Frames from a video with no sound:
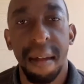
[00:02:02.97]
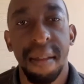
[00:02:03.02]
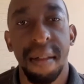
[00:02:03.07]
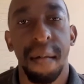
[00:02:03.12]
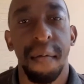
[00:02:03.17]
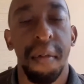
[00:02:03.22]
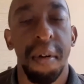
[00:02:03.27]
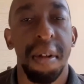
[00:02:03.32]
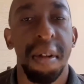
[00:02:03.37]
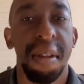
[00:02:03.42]

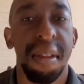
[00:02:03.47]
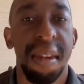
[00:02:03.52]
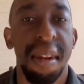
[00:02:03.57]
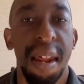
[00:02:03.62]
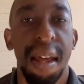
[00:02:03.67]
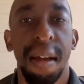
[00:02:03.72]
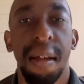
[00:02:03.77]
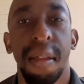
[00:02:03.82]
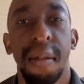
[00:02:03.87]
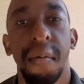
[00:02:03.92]
So for this
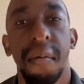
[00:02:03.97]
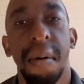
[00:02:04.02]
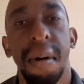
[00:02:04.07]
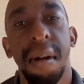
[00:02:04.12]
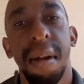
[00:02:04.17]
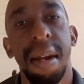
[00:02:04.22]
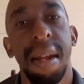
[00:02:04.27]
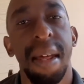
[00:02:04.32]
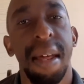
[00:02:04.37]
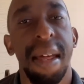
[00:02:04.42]
next
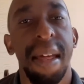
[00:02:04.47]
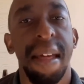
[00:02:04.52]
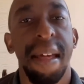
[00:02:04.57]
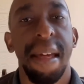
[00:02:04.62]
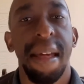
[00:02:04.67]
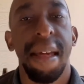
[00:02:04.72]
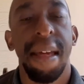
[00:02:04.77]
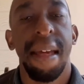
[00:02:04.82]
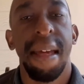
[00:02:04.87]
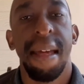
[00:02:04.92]
one
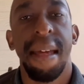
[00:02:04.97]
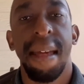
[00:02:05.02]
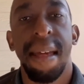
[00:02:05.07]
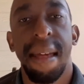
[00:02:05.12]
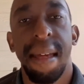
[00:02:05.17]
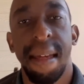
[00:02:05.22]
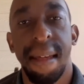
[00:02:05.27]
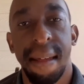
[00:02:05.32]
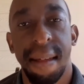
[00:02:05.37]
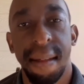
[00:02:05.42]

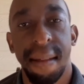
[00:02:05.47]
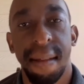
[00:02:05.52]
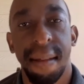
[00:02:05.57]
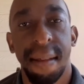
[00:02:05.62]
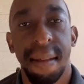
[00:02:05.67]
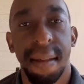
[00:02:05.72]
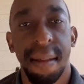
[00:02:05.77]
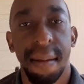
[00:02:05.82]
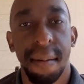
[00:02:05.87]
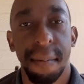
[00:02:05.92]

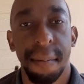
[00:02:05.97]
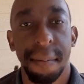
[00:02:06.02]
is